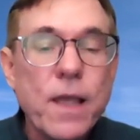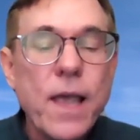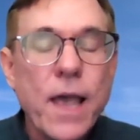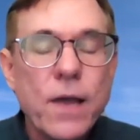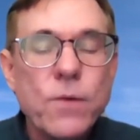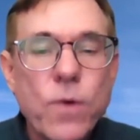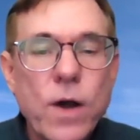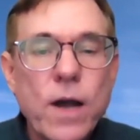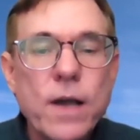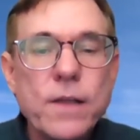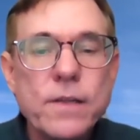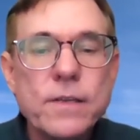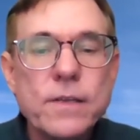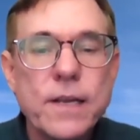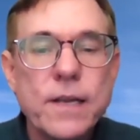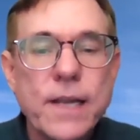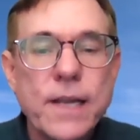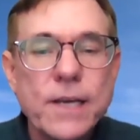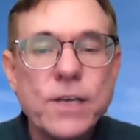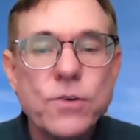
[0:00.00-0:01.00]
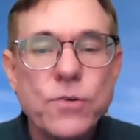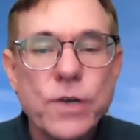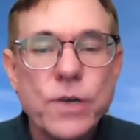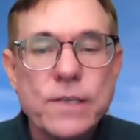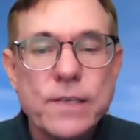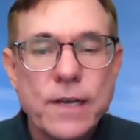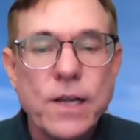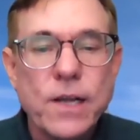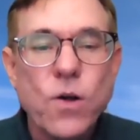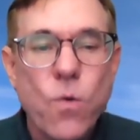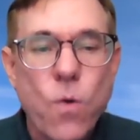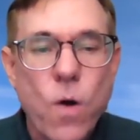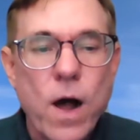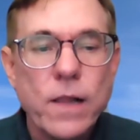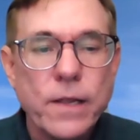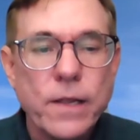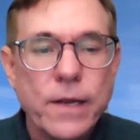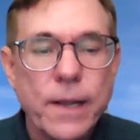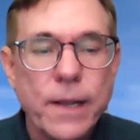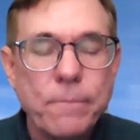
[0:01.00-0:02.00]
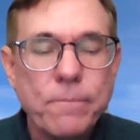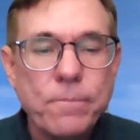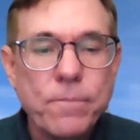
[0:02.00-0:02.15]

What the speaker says: and why this can increase inequality.